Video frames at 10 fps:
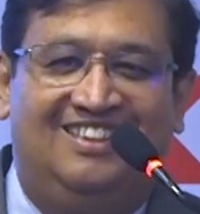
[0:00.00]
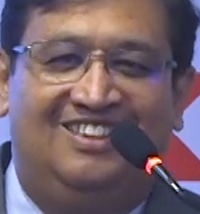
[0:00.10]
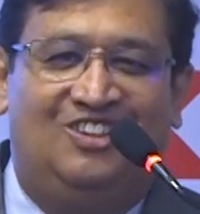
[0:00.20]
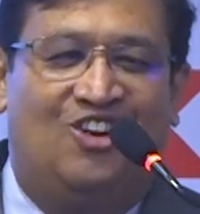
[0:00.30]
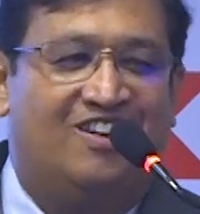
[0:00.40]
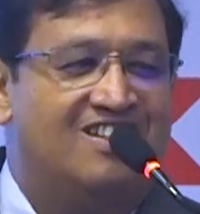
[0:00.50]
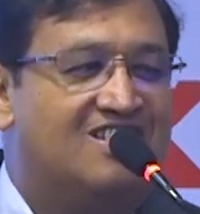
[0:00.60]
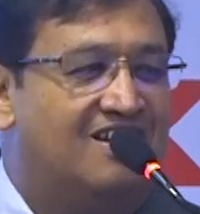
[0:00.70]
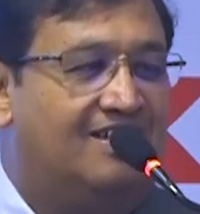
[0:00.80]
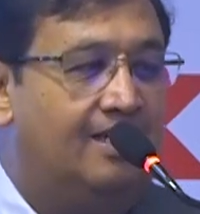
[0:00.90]
not
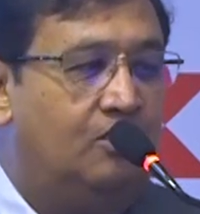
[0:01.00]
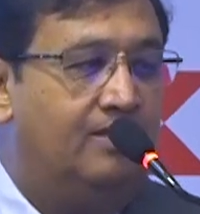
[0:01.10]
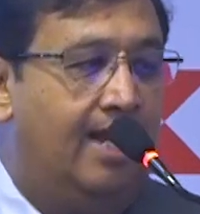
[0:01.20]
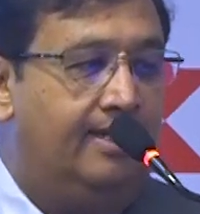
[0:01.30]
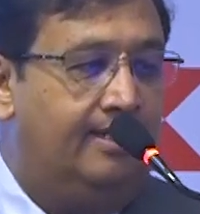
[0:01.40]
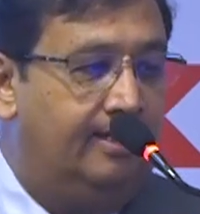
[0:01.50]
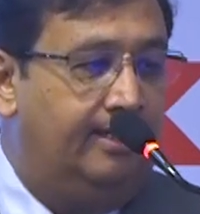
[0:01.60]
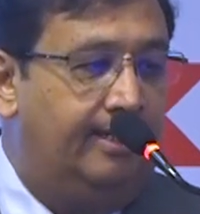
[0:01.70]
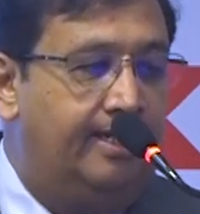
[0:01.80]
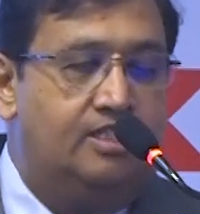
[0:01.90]
restricting to
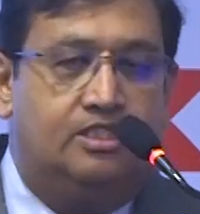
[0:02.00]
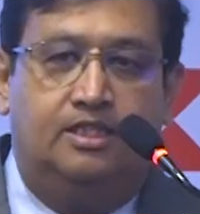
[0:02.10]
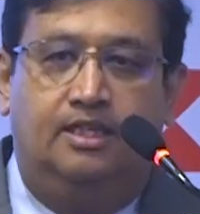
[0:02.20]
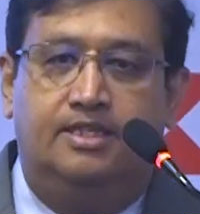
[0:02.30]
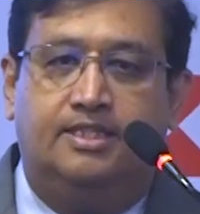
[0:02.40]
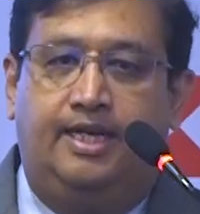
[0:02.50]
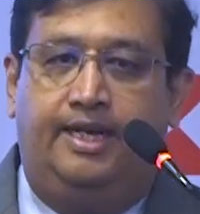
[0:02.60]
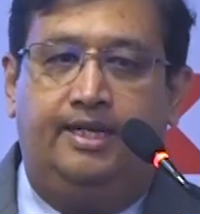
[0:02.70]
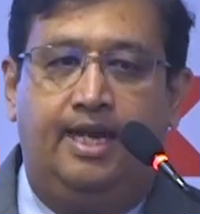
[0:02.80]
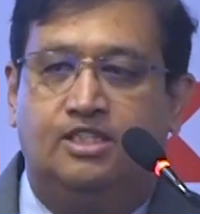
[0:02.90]
that. Each
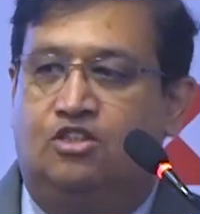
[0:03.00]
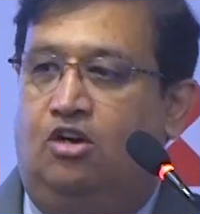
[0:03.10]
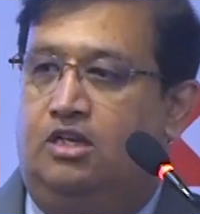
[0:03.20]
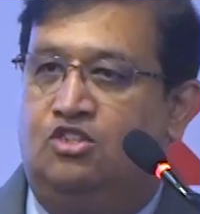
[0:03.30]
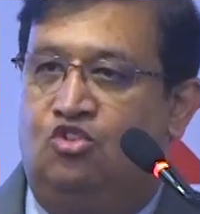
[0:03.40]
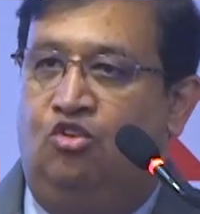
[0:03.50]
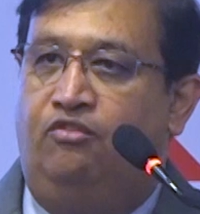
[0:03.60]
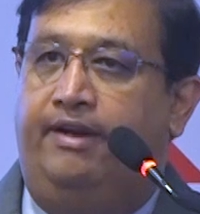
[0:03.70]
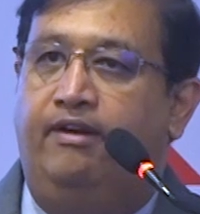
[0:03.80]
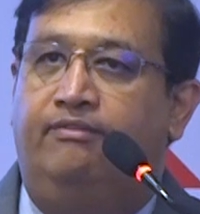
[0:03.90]
state has got its own
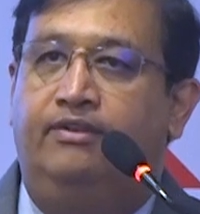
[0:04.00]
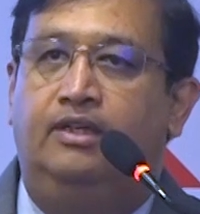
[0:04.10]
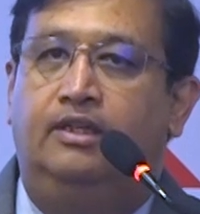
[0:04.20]
way of